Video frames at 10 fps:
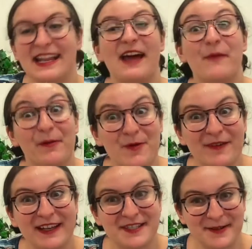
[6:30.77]
and we'll move
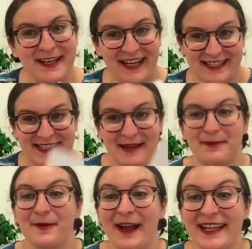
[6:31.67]
on to our next step,
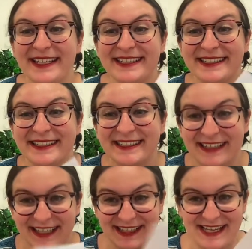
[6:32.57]
okay?
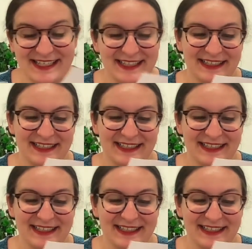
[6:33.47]
All right.